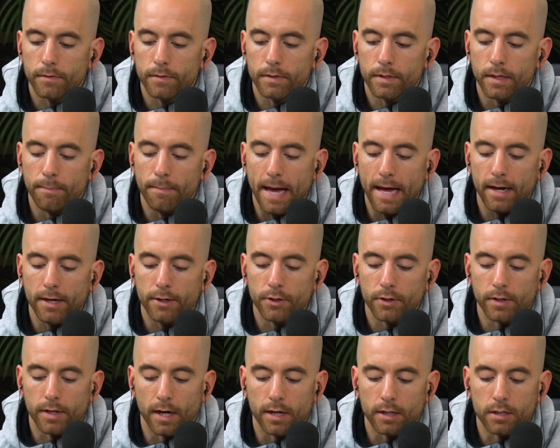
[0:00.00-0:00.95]
To manage
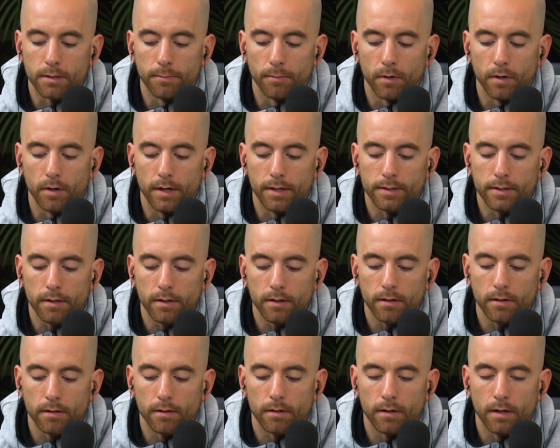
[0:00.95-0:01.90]
your customer, is
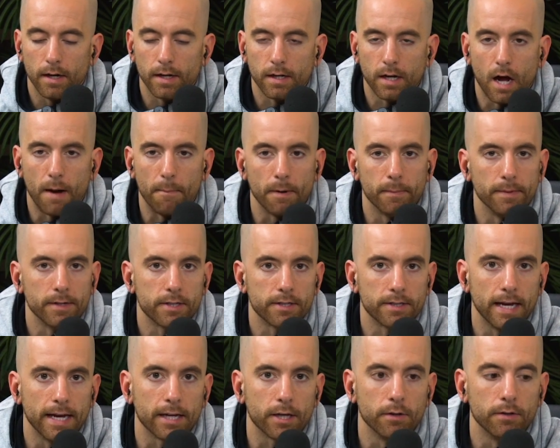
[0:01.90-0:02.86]
there a common
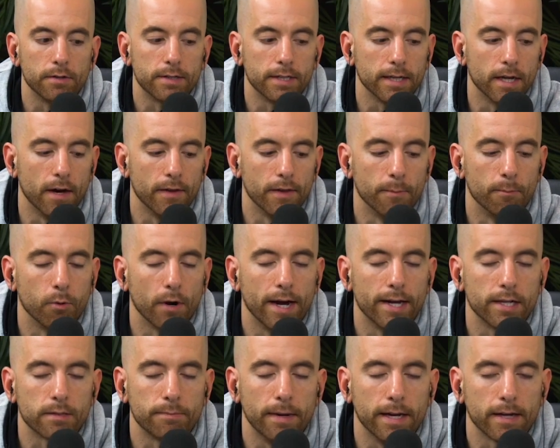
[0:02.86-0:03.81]
mistake you see other
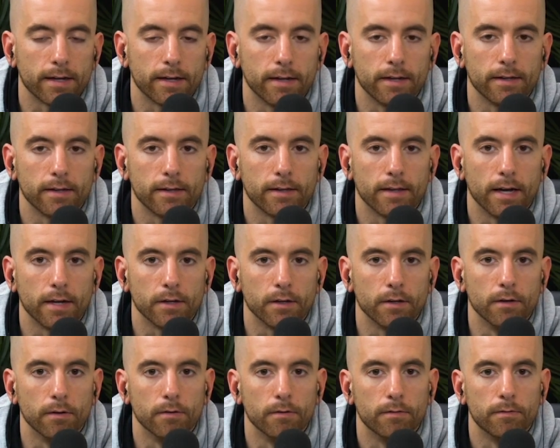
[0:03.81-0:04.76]
brands making that
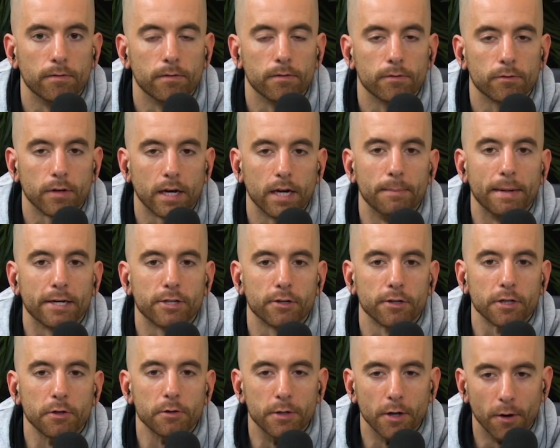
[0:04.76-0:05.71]
you try to make
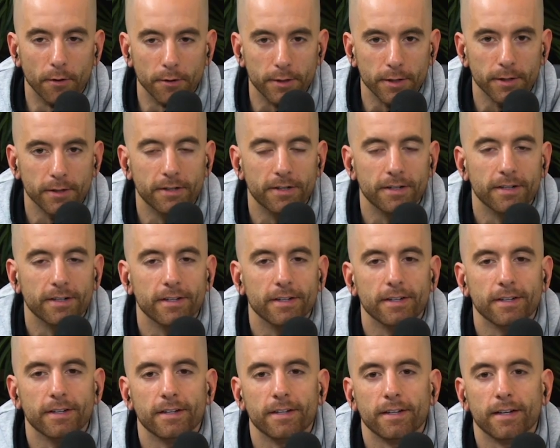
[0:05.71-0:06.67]
sure you don't do
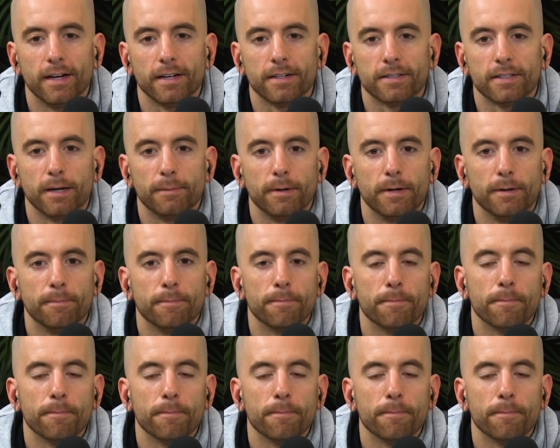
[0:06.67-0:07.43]
at Stubhub?